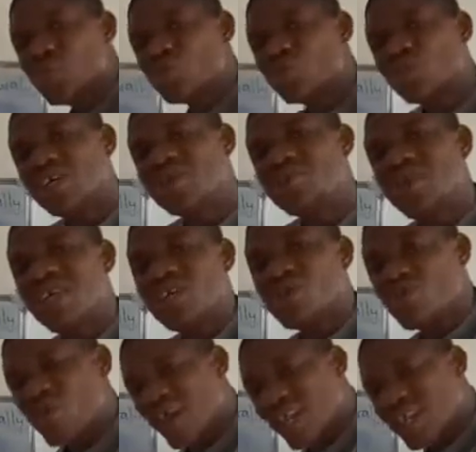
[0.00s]
So in many
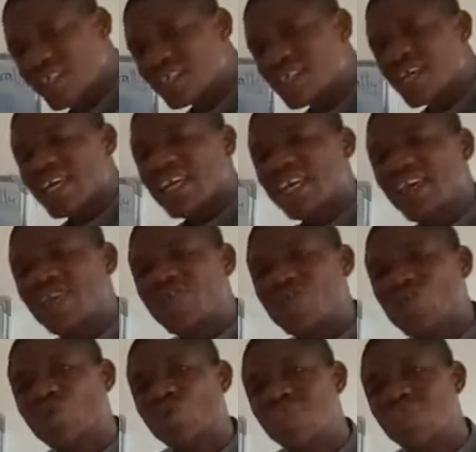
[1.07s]
ways, if you